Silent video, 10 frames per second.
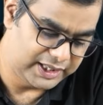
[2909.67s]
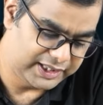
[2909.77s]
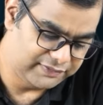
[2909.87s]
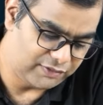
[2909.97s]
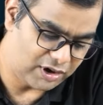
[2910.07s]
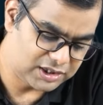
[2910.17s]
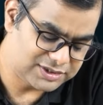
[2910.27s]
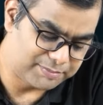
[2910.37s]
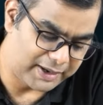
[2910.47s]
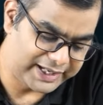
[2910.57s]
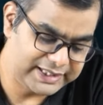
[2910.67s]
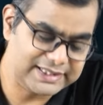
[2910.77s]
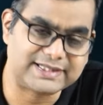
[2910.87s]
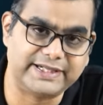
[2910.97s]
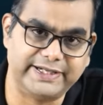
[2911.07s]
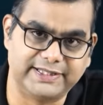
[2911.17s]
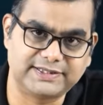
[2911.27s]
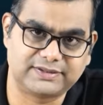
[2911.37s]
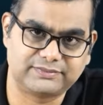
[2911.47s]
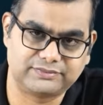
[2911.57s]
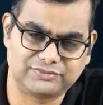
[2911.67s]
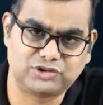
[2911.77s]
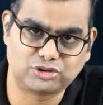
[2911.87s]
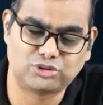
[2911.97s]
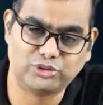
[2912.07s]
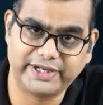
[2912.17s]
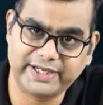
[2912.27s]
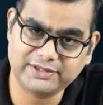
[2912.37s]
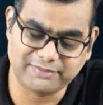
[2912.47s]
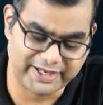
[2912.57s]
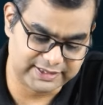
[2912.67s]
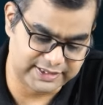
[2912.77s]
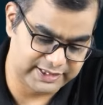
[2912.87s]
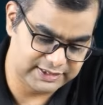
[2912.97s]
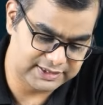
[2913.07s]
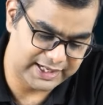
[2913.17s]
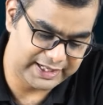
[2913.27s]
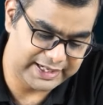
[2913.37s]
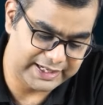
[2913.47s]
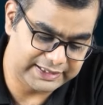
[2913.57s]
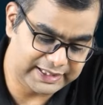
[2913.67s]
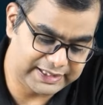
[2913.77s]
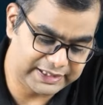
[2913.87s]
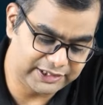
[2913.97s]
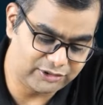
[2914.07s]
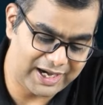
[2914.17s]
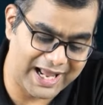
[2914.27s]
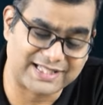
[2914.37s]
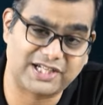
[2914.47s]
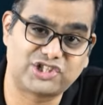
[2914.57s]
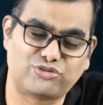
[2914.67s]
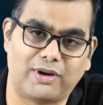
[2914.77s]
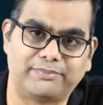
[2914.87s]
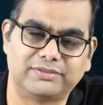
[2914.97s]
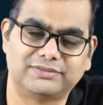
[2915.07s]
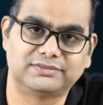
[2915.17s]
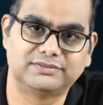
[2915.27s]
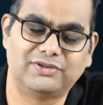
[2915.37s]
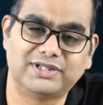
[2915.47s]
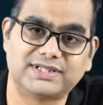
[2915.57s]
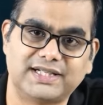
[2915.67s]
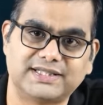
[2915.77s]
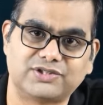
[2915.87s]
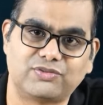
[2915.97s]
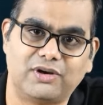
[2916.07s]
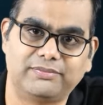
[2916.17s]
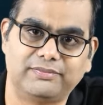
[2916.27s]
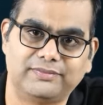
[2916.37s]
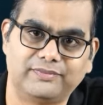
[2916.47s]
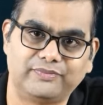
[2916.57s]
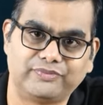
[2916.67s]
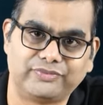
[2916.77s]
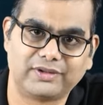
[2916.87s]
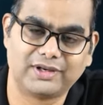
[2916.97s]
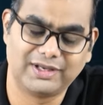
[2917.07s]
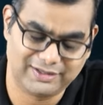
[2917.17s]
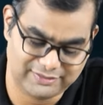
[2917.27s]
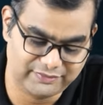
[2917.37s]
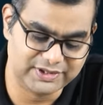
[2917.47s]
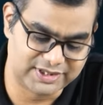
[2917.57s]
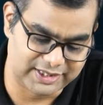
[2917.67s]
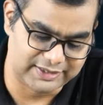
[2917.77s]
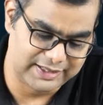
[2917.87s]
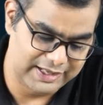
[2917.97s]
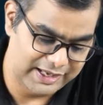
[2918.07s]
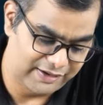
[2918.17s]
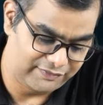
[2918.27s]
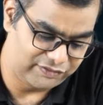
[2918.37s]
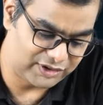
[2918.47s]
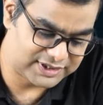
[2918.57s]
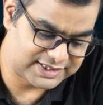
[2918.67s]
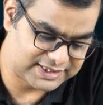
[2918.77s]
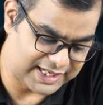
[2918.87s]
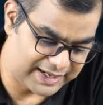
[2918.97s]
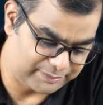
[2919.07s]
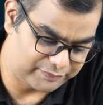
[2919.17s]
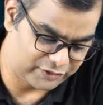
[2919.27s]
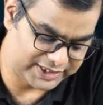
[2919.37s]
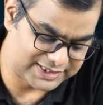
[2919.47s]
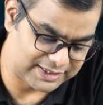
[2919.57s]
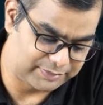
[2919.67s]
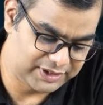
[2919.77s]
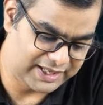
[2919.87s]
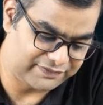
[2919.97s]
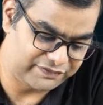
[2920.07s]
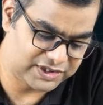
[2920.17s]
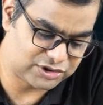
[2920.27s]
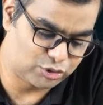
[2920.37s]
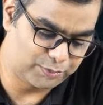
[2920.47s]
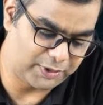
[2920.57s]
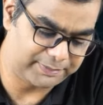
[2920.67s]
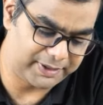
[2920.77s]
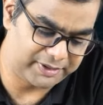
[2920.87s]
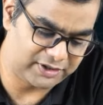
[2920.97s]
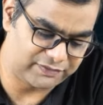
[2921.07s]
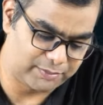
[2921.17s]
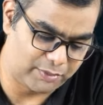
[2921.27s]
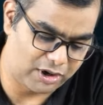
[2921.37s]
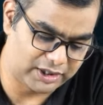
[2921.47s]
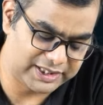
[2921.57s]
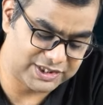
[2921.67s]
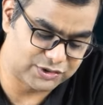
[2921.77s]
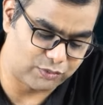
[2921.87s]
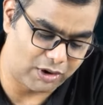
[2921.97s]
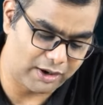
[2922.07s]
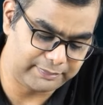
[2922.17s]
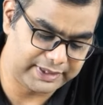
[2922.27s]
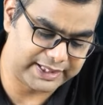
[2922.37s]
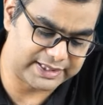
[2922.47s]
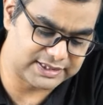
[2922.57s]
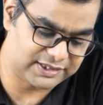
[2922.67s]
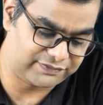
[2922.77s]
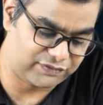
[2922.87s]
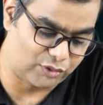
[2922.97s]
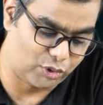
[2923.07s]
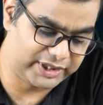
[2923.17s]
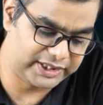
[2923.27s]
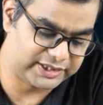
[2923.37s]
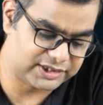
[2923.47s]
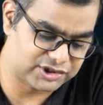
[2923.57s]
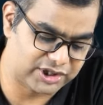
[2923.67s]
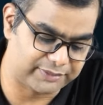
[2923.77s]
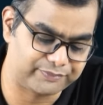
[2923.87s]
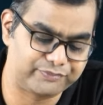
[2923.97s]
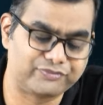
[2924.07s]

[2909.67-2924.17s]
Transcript: It involves buying a CDS. So, student A is buying a CDS and entering into an asset swap. What is an asset swap? We will see. For example, a fixed coupon payment of a bond is swapped against a floating interest stream.